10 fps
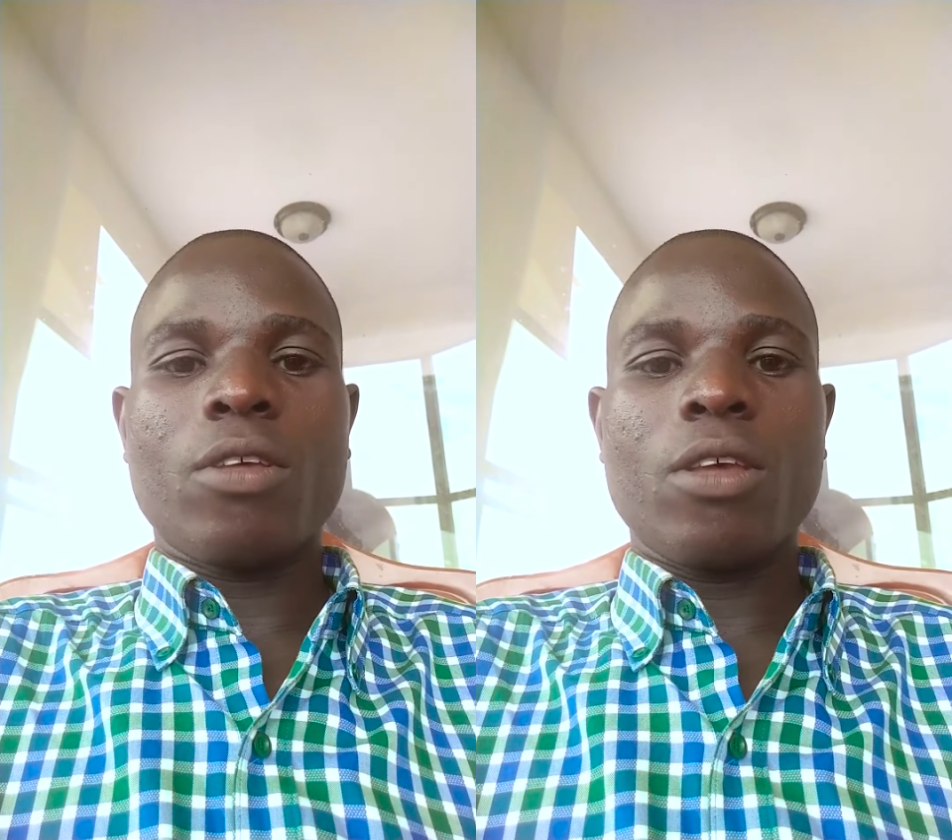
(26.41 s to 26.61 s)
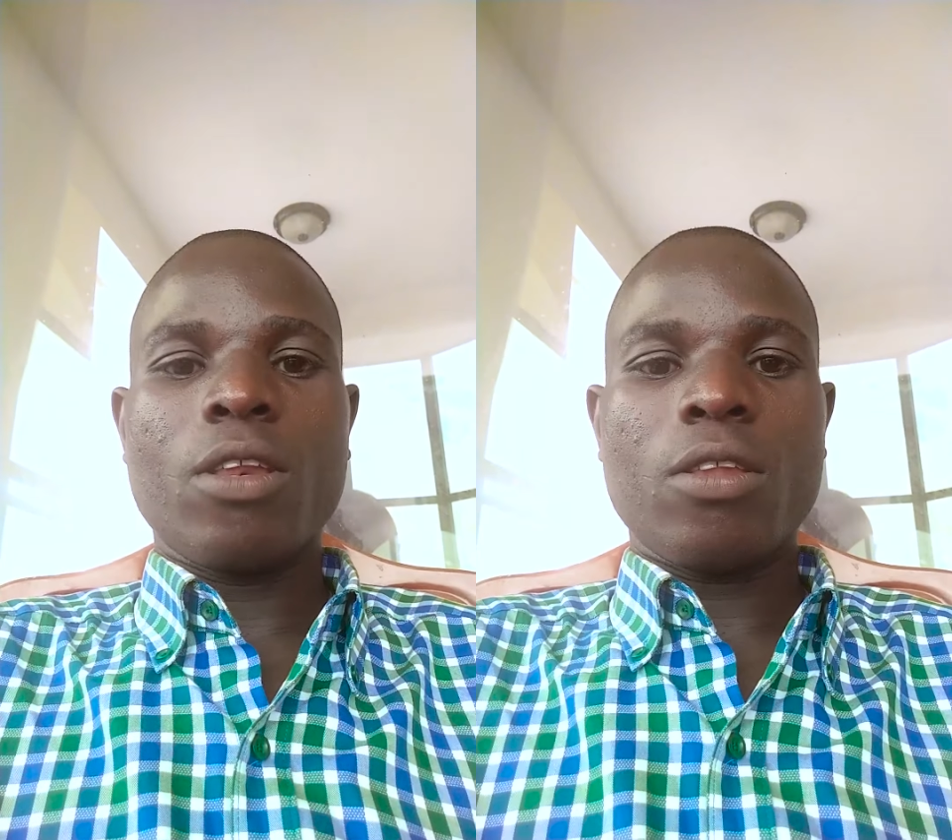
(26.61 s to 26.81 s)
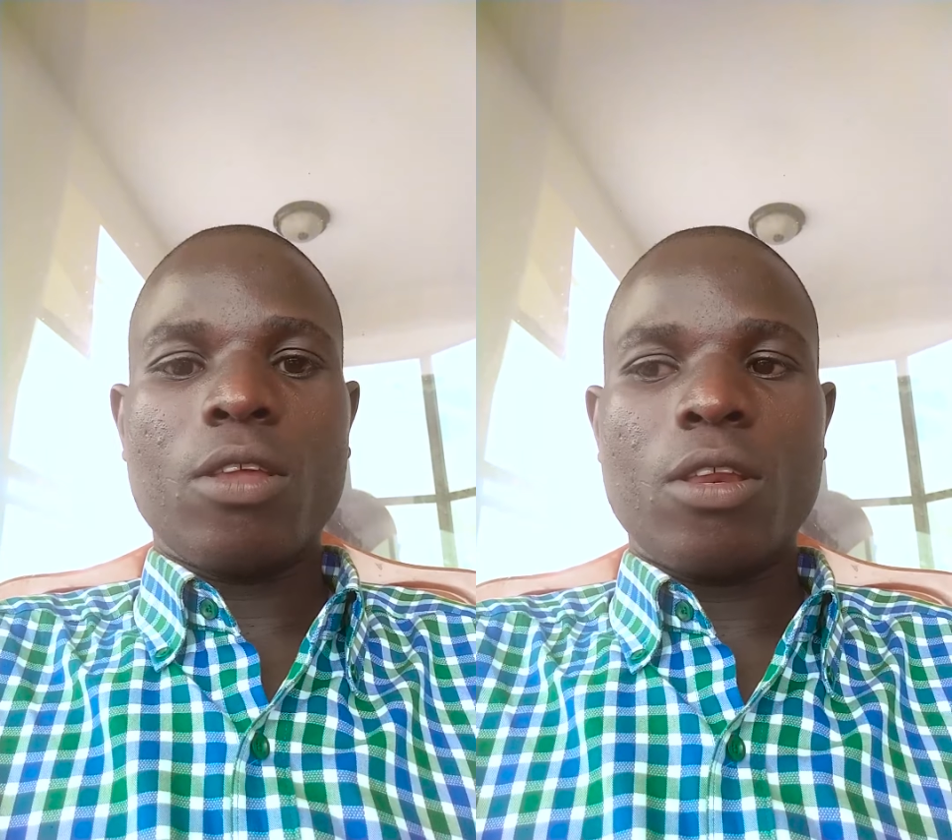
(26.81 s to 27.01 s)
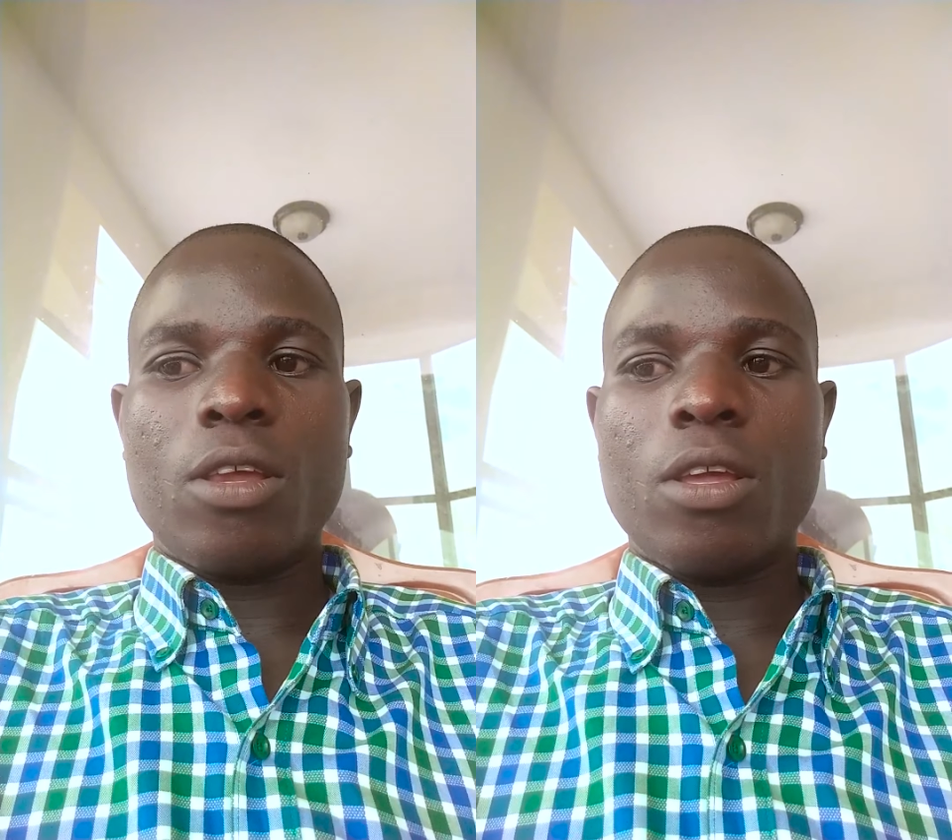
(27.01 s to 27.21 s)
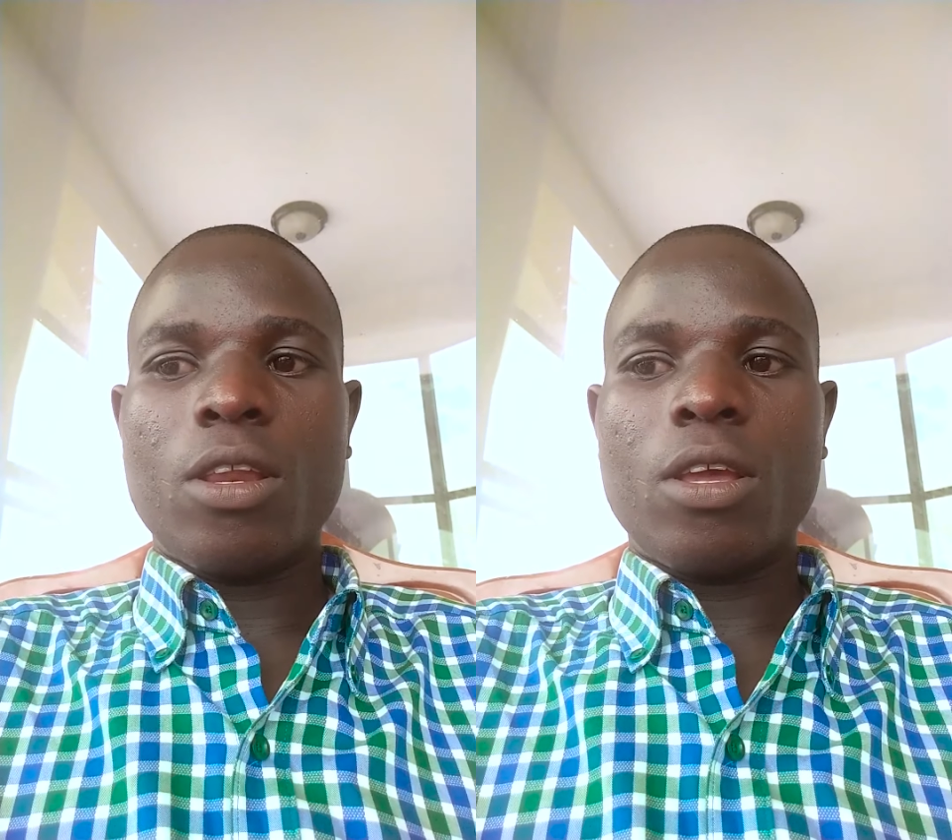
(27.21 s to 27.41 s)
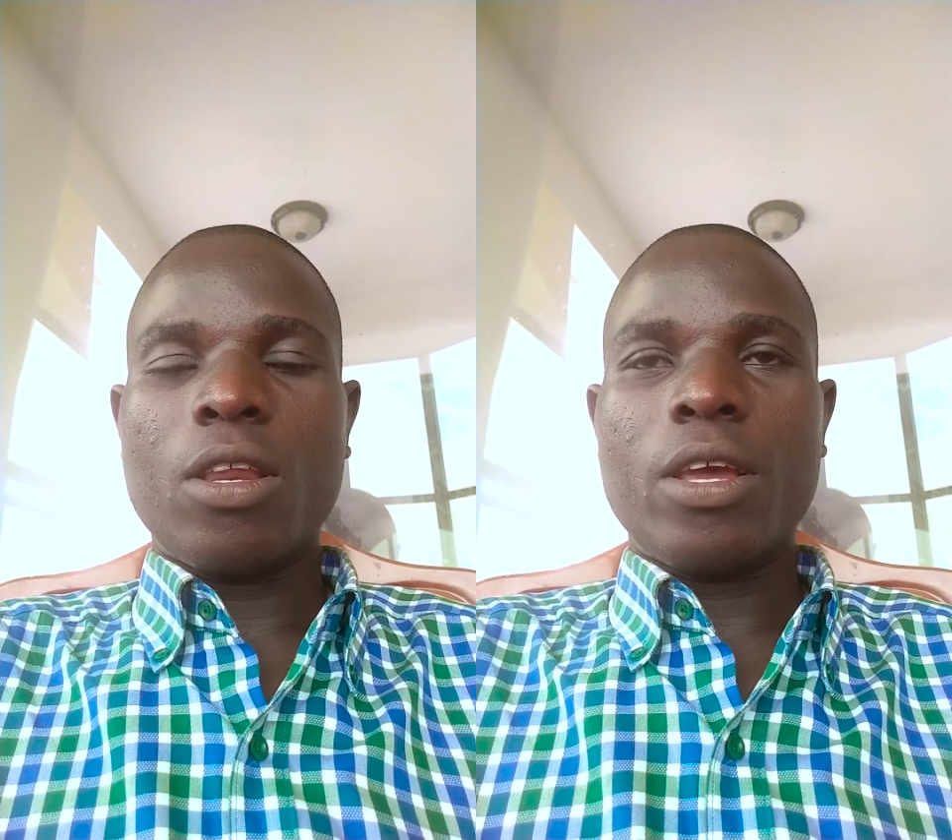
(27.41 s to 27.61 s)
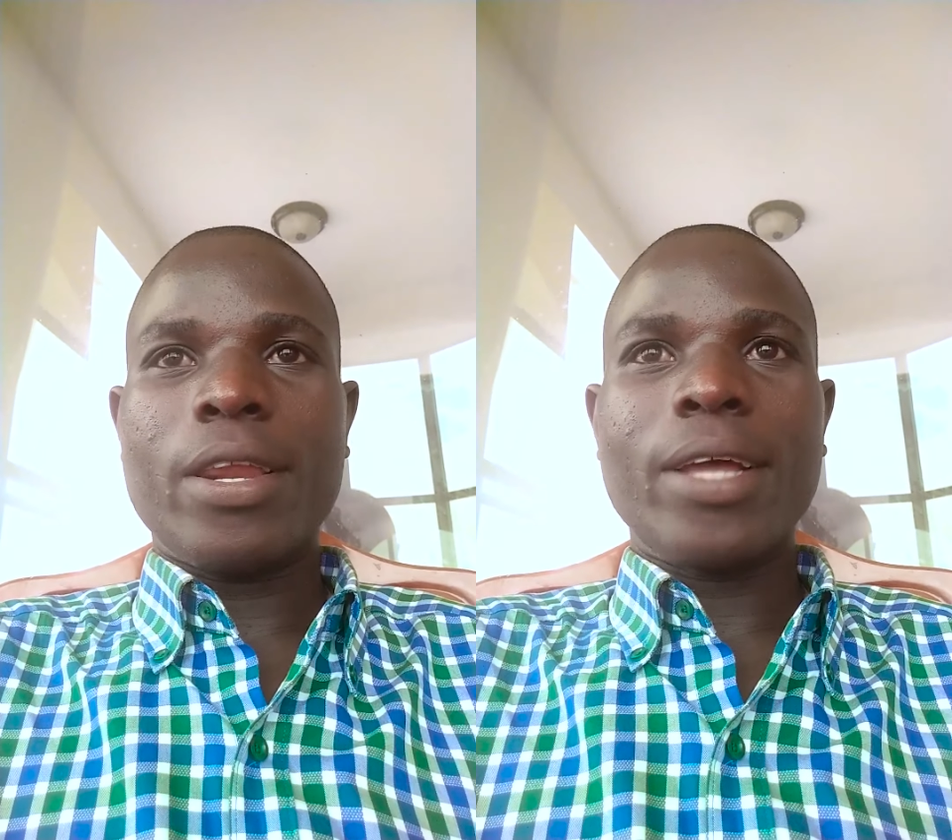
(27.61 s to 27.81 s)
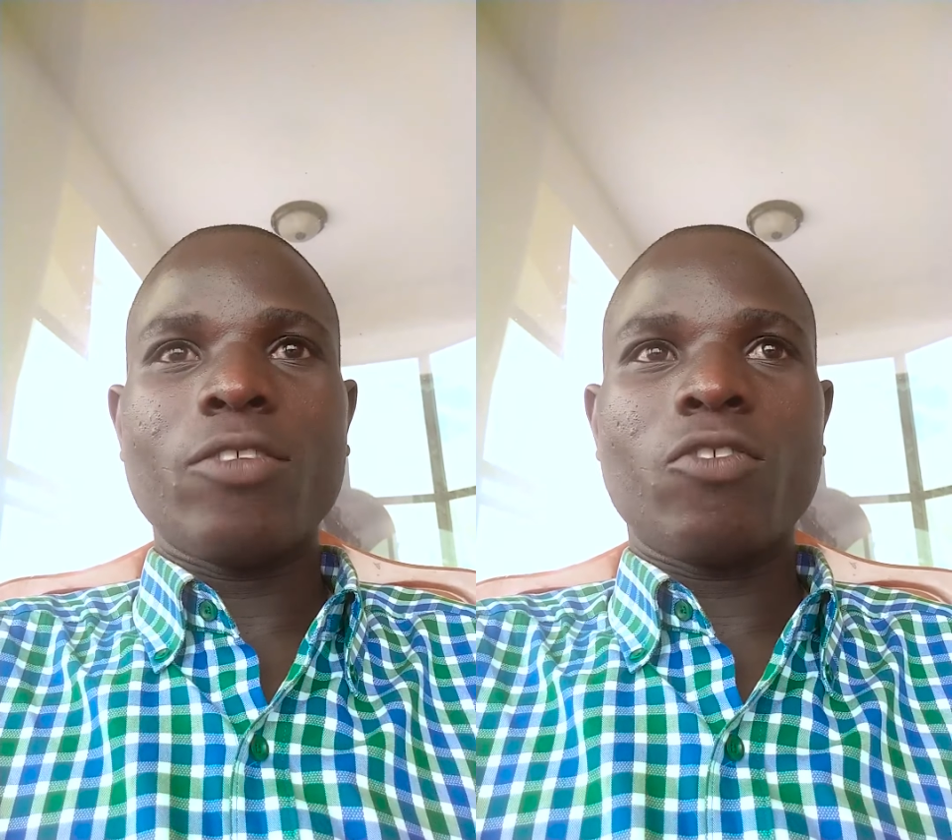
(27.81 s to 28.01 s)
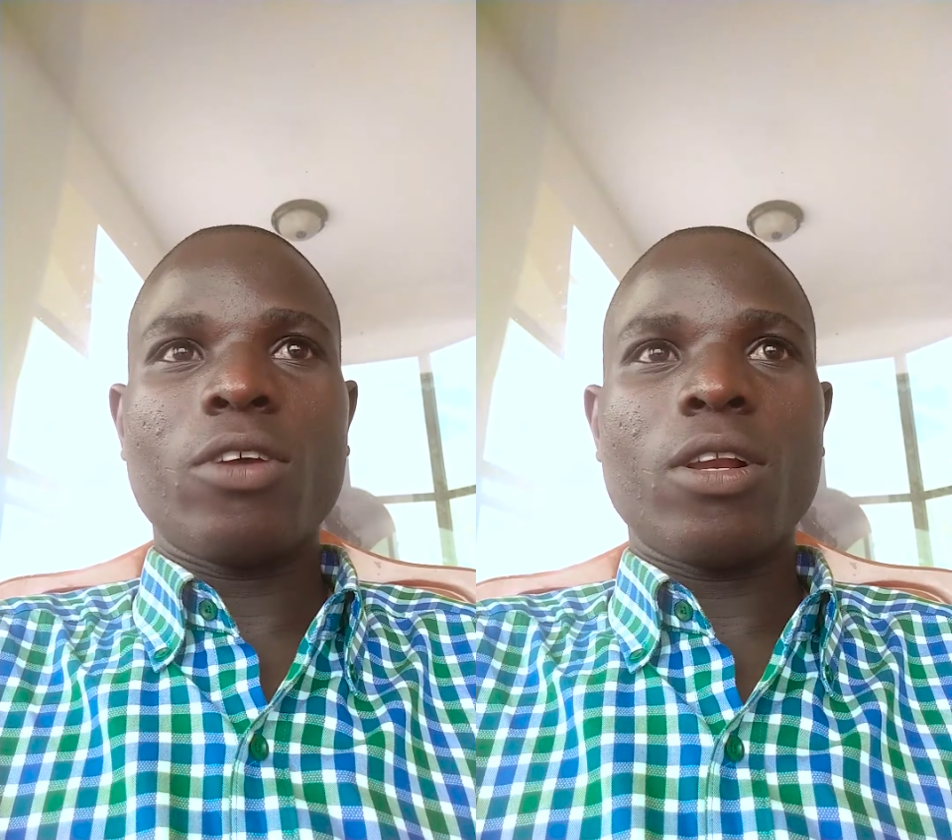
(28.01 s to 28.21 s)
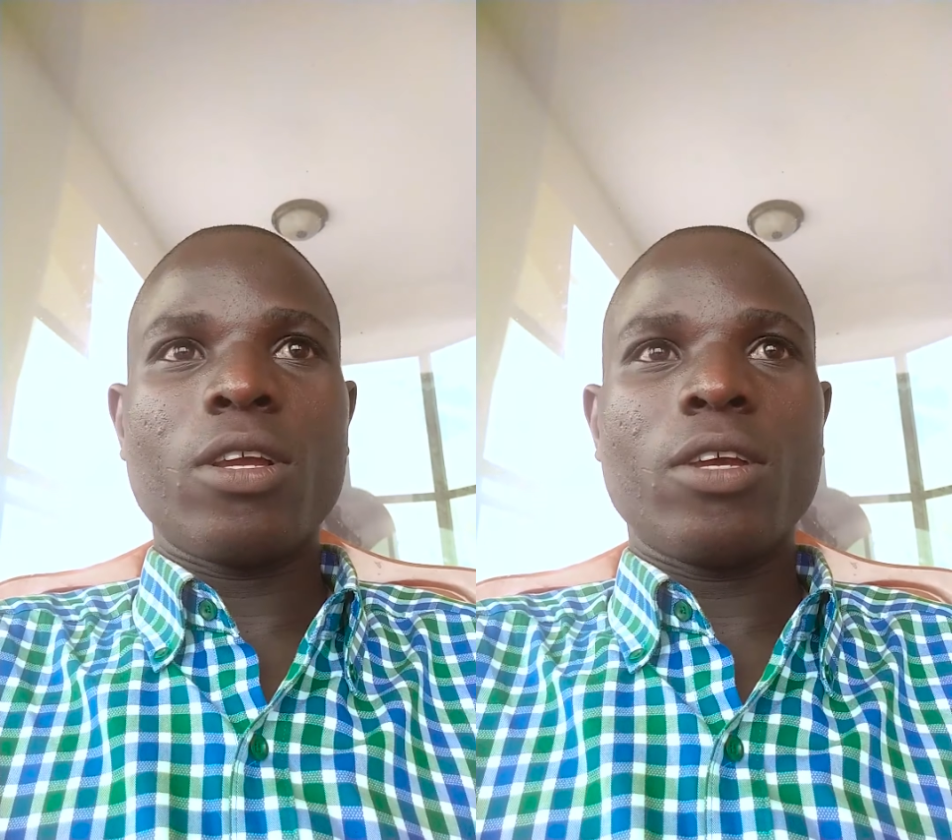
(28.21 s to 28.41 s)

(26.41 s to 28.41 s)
in a nutshell,